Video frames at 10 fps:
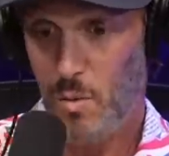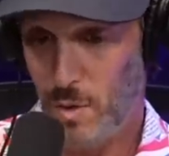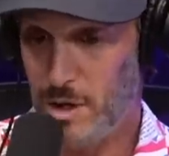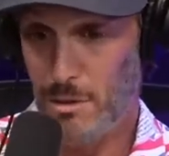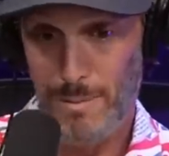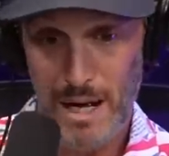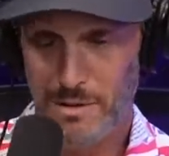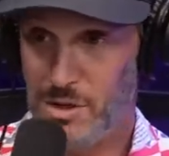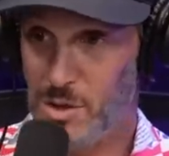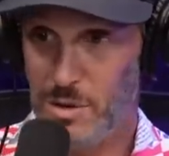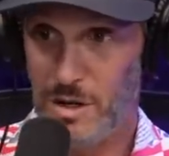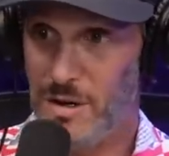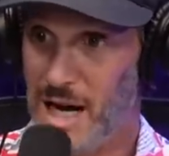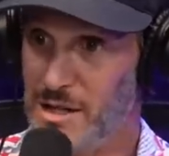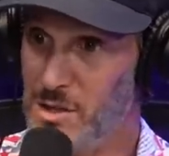when you're about to do it
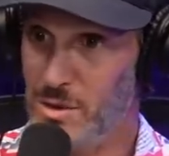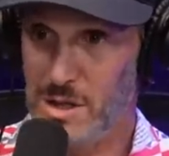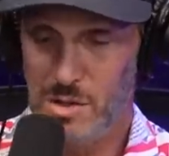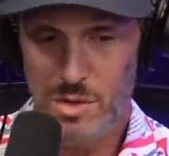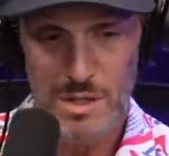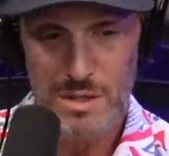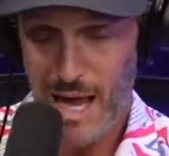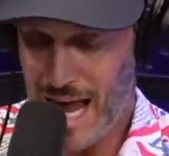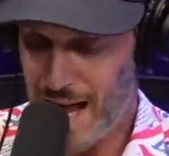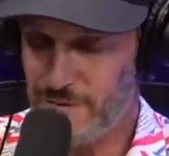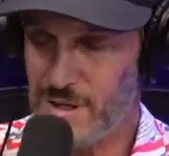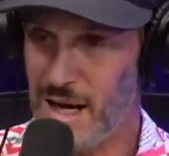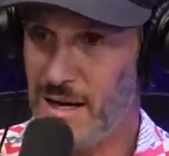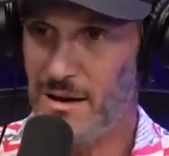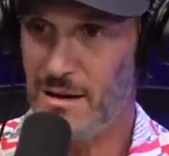or not do it, you just have
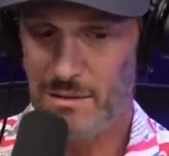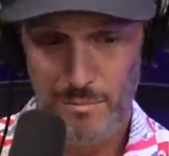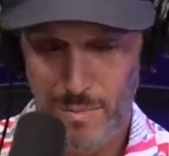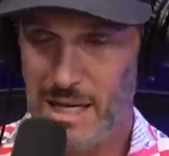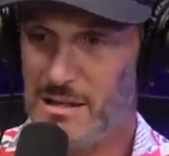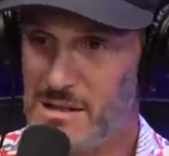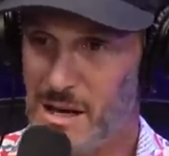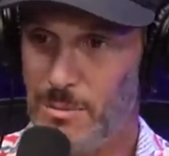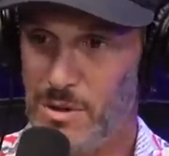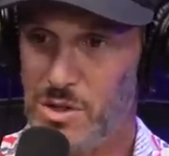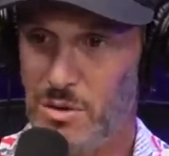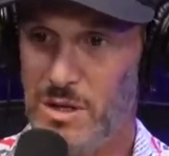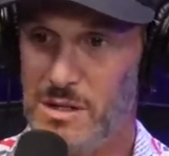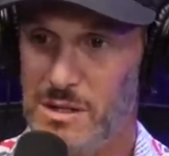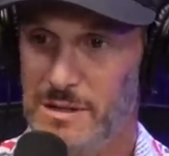to make a separate
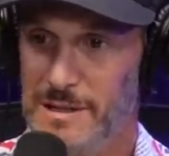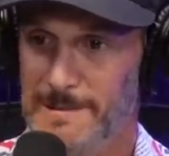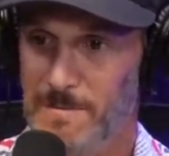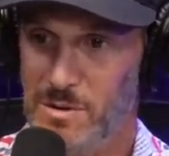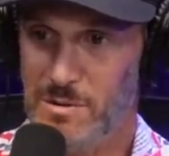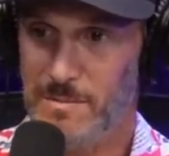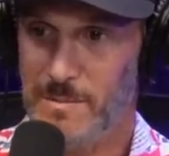choice. I'm just gonna